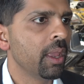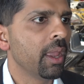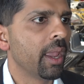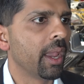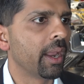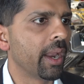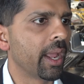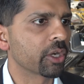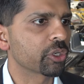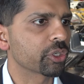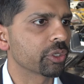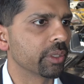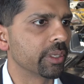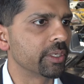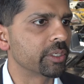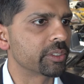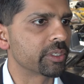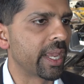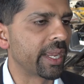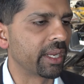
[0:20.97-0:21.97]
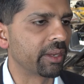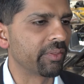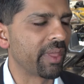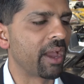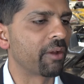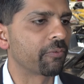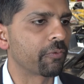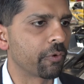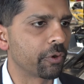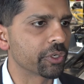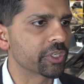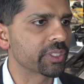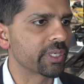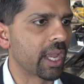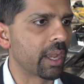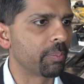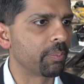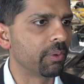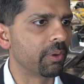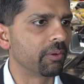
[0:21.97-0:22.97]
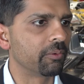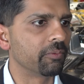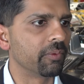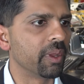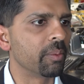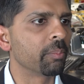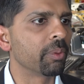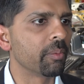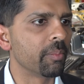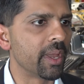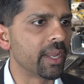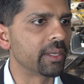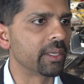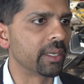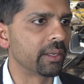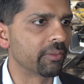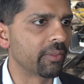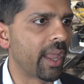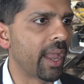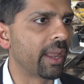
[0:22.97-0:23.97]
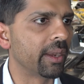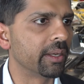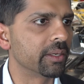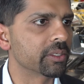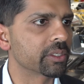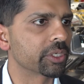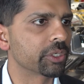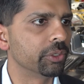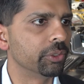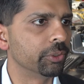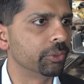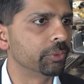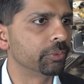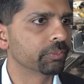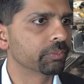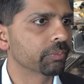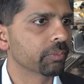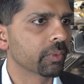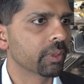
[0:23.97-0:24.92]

and actually taking that first step of implementing that into